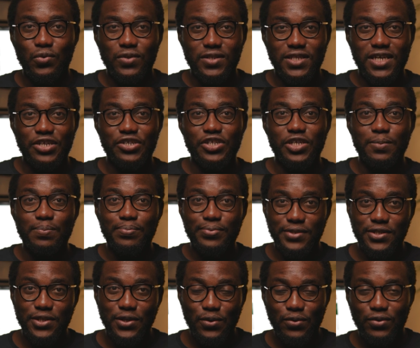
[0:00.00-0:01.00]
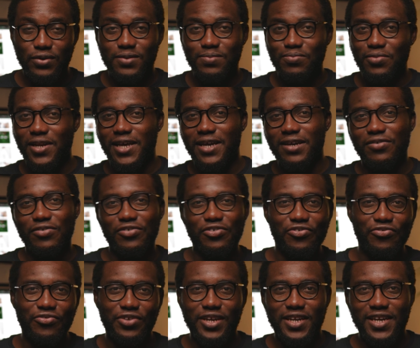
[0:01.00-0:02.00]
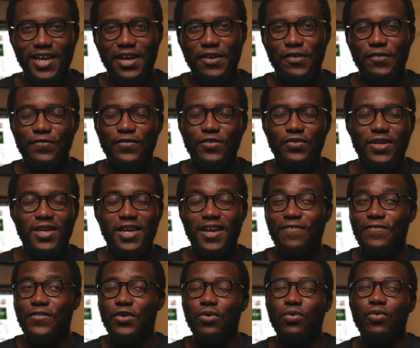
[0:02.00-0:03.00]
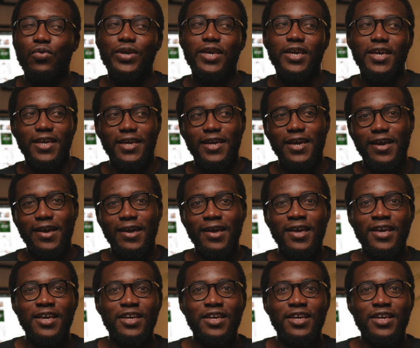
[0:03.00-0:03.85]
was actually putting on is more like a green kind of feel, then I felt okay, yeah,